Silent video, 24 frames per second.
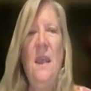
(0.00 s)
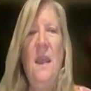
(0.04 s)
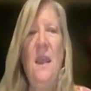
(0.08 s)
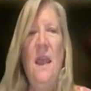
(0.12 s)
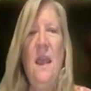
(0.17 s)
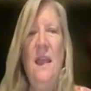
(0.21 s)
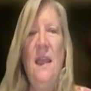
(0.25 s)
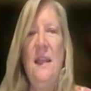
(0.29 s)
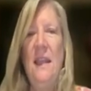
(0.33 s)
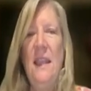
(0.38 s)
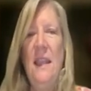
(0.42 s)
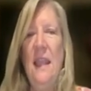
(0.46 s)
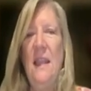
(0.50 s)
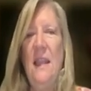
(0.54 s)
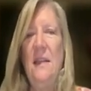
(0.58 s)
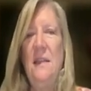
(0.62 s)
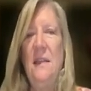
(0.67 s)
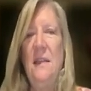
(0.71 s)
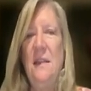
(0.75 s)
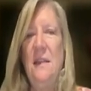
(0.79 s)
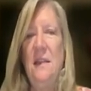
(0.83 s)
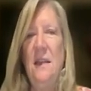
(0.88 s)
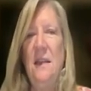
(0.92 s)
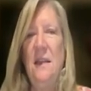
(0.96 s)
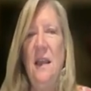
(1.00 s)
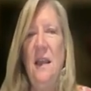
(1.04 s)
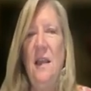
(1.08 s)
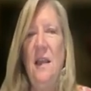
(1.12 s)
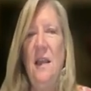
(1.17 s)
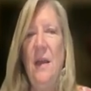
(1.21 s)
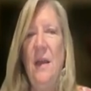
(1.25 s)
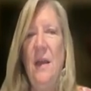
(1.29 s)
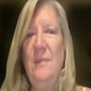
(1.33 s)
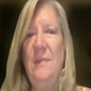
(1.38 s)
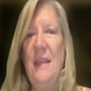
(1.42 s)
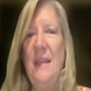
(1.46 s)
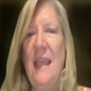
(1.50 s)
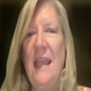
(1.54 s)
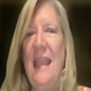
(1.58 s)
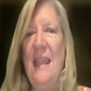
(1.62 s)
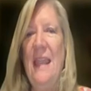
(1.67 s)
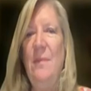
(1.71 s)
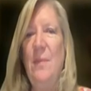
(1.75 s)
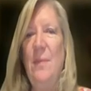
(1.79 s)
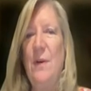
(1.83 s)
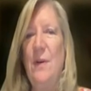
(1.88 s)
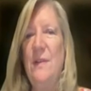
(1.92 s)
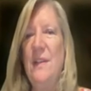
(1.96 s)
And again, uh, up to
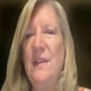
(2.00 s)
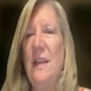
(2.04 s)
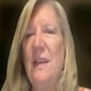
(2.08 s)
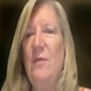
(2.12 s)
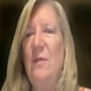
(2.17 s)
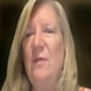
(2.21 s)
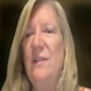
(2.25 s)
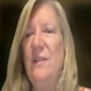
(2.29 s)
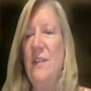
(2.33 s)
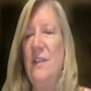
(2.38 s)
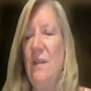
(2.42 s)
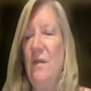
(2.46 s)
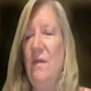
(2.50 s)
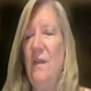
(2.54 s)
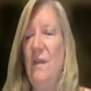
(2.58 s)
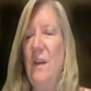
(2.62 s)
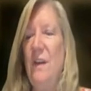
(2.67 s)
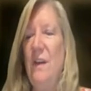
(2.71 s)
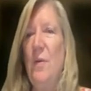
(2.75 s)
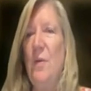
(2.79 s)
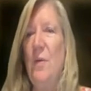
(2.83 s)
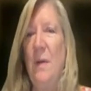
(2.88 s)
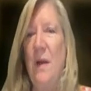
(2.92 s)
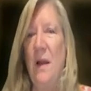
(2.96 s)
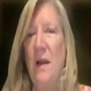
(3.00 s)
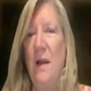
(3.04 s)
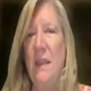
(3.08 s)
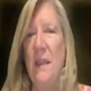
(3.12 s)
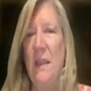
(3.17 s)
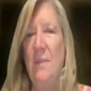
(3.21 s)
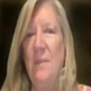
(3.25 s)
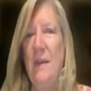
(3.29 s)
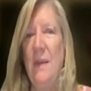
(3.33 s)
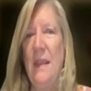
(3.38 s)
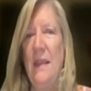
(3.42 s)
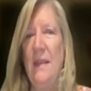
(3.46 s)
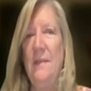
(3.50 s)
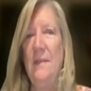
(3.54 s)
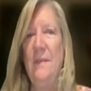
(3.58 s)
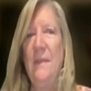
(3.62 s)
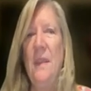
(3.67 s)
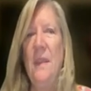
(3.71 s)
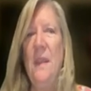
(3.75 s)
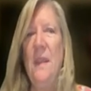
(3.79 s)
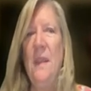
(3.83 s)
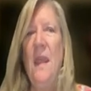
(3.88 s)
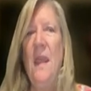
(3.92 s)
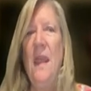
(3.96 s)
8% with severe pocket pain.
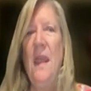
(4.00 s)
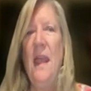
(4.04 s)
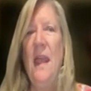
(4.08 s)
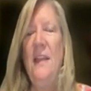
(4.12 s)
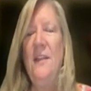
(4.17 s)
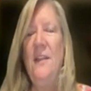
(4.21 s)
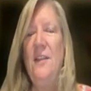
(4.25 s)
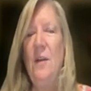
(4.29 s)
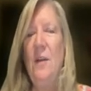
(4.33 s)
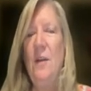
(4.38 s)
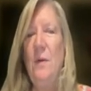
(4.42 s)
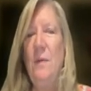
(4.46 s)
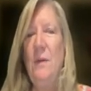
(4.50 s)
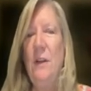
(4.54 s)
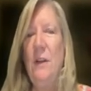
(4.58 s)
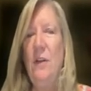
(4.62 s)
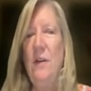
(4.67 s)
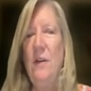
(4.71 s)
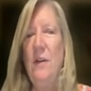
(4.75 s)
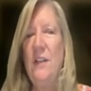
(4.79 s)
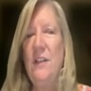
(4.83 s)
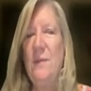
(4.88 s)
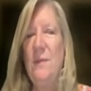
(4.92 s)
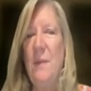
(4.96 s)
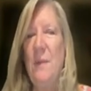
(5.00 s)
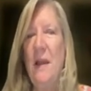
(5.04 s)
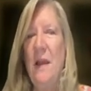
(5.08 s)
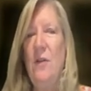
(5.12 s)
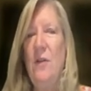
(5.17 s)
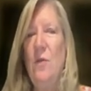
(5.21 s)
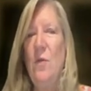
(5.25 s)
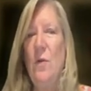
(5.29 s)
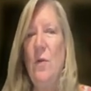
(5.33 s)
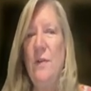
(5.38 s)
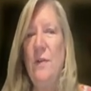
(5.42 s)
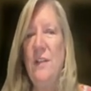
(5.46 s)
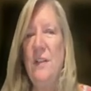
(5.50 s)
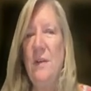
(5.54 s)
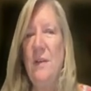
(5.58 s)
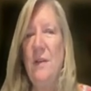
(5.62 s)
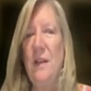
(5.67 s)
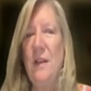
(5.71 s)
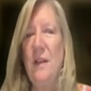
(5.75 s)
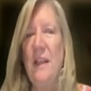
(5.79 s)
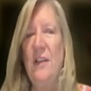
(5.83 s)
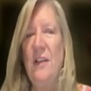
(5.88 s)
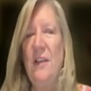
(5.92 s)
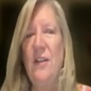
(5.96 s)
And so when we look at spinal cord
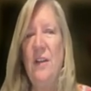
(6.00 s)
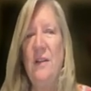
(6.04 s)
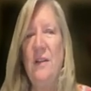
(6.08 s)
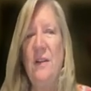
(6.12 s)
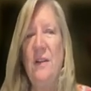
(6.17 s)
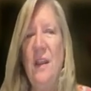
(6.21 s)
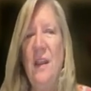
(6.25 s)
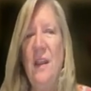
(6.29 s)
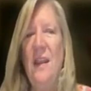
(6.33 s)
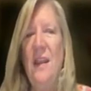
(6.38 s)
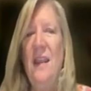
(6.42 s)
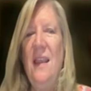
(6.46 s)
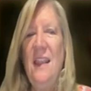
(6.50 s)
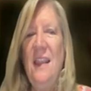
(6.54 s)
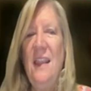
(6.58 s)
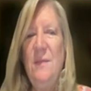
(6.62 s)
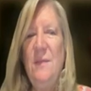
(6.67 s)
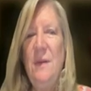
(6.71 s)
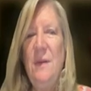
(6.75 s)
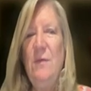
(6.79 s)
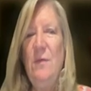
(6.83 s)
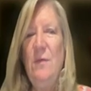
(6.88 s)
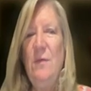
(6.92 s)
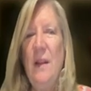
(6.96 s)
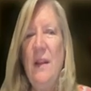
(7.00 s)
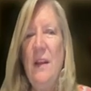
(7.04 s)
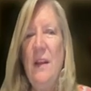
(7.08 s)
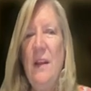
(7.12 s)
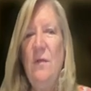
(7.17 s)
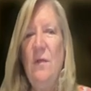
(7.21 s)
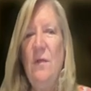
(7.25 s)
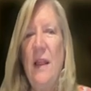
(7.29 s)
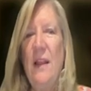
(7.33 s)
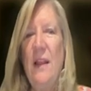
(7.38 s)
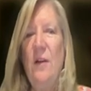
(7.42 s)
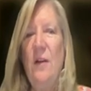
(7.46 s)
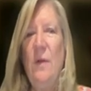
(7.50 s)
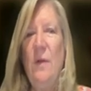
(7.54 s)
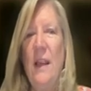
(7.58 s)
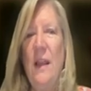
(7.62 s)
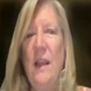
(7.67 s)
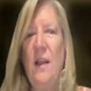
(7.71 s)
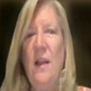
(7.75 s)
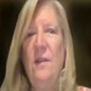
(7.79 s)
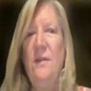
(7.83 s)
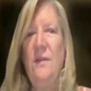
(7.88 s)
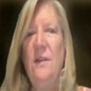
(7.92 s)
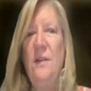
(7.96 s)
stimulation, it's been running right
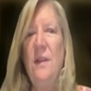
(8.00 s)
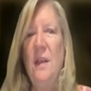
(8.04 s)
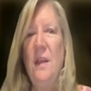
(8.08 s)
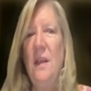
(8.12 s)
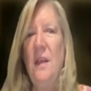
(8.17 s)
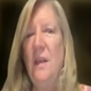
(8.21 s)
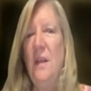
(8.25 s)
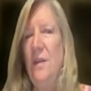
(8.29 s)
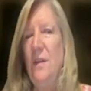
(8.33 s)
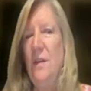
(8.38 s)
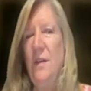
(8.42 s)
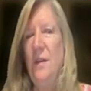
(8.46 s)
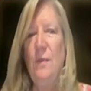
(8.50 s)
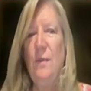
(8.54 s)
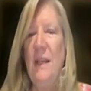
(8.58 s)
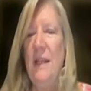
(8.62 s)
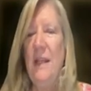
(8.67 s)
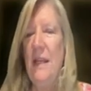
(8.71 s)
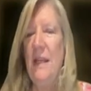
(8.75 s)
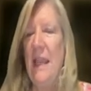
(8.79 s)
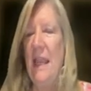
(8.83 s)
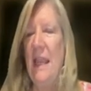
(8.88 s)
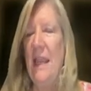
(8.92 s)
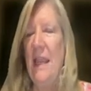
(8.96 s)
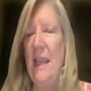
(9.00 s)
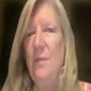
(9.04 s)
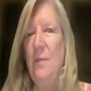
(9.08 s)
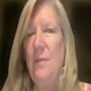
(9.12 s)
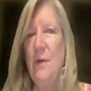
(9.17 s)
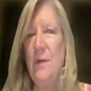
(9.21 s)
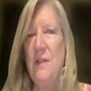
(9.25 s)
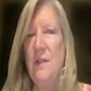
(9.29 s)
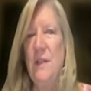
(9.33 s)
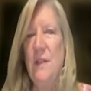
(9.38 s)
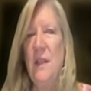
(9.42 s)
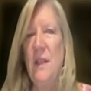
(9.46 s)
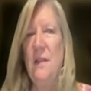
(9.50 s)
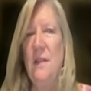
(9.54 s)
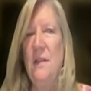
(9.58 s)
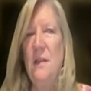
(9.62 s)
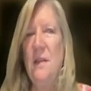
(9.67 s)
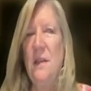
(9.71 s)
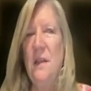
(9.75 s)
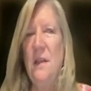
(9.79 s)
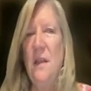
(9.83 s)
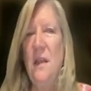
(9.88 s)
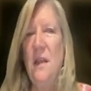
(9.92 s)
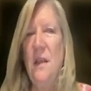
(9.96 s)
around 3 to
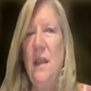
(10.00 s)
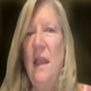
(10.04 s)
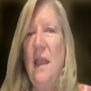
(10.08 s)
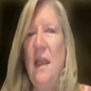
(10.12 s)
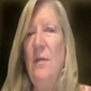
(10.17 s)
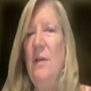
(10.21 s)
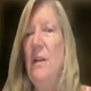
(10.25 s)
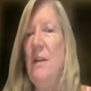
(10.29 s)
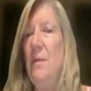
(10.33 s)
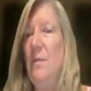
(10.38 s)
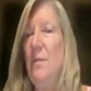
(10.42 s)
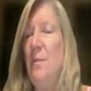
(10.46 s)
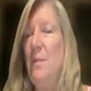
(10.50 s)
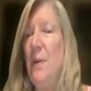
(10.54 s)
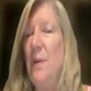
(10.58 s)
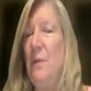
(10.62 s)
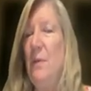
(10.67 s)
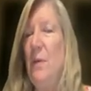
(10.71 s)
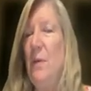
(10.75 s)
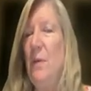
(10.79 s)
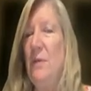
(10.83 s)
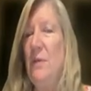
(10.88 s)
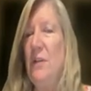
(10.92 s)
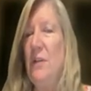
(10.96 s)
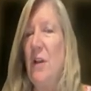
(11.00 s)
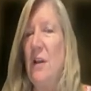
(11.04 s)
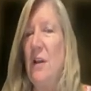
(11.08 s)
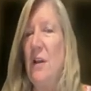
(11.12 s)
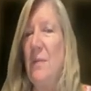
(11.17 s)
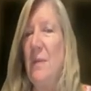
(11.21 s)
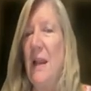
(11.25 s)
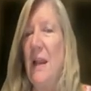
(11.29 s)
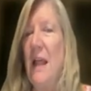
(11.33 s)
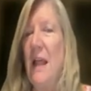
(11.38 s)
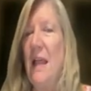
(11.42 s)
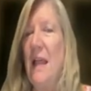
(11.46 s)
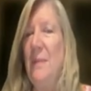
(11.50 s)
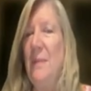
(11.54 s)
8%. We, but when we talk about